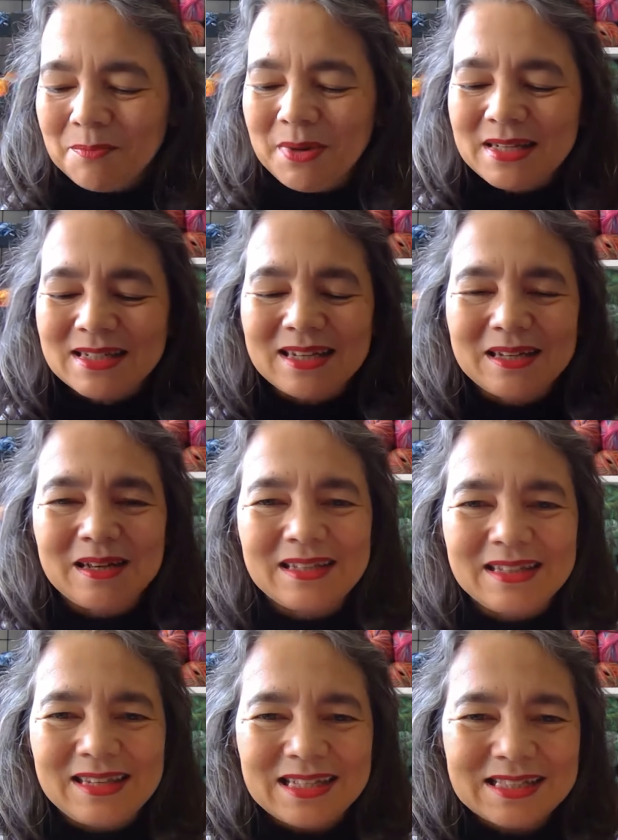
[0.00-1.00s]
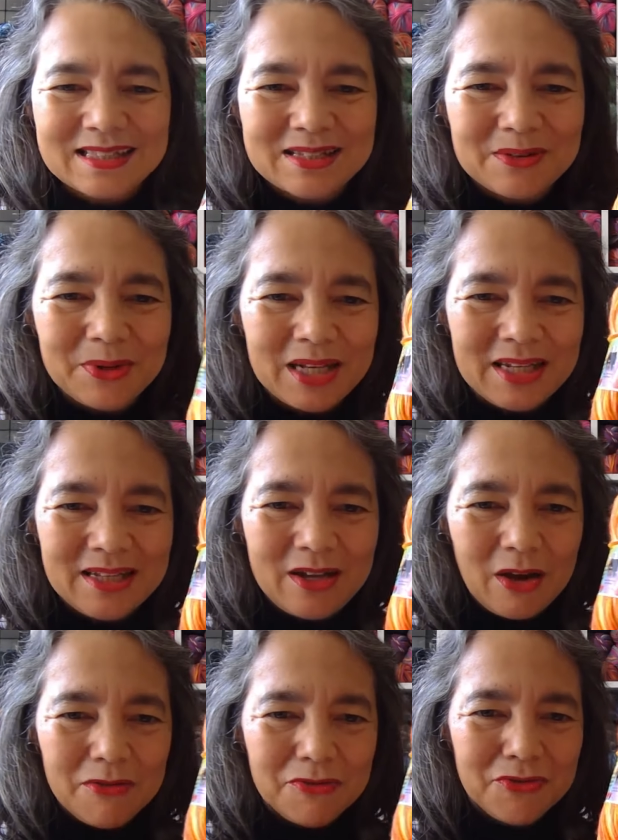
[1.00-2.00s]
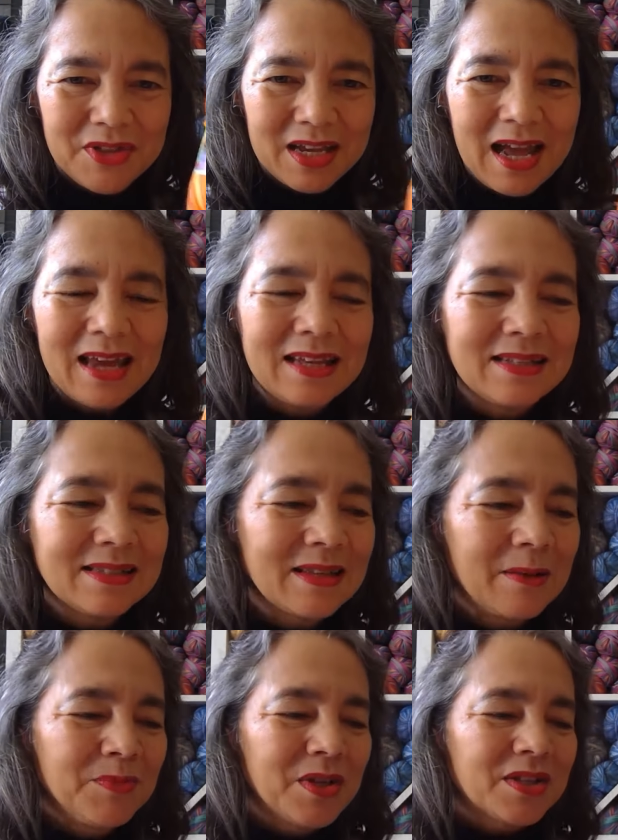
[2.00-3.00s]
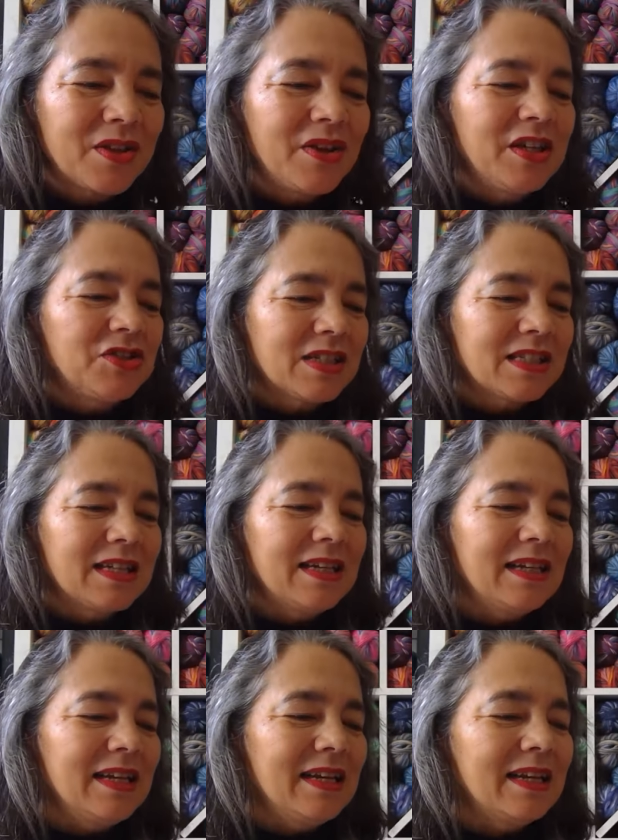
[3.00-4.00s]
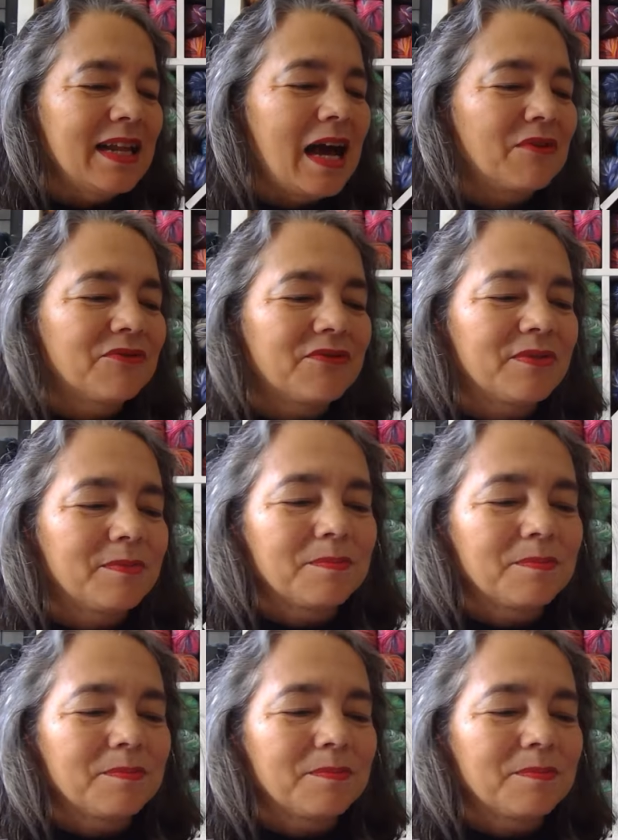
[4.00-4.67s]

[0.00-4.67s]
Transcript: But let's quickly go through the colors. So interestingly enough,